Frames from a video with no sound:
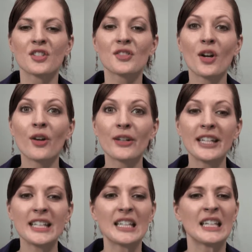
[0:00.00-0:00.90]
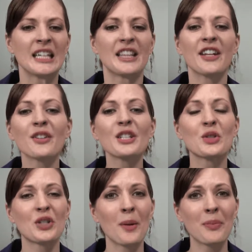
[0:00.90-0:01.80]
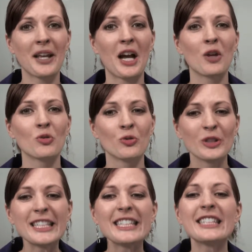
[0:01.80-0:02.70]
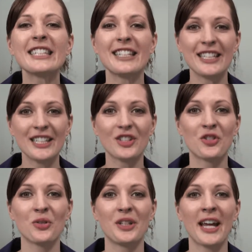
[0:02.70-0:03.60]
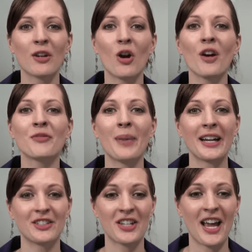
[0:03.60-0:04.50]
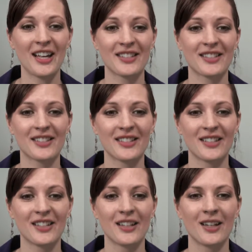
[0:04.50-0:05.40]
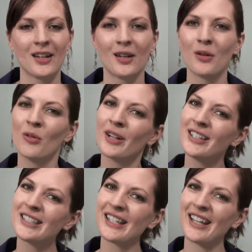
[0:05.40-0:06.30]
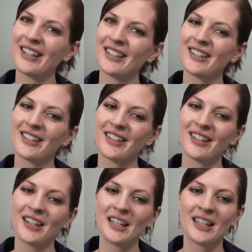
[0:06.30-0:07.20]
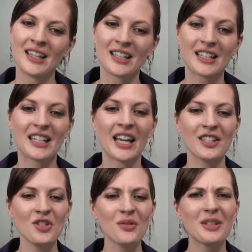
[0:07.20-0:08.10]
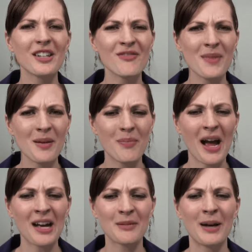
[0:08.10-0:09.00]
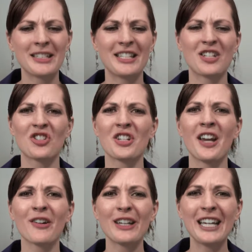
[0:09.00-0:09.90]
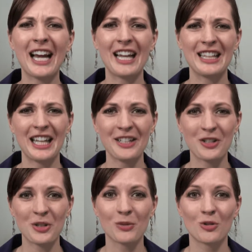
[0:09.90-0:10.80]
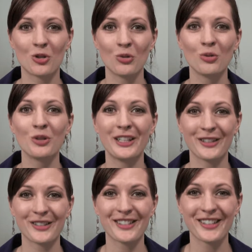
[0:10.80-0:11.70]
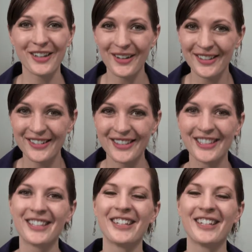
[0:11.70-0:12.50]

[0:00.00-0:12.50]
Sorry, there is something I really need to get off my chest. What is it? Can you give me back my dictionary I lent you 2 years ago?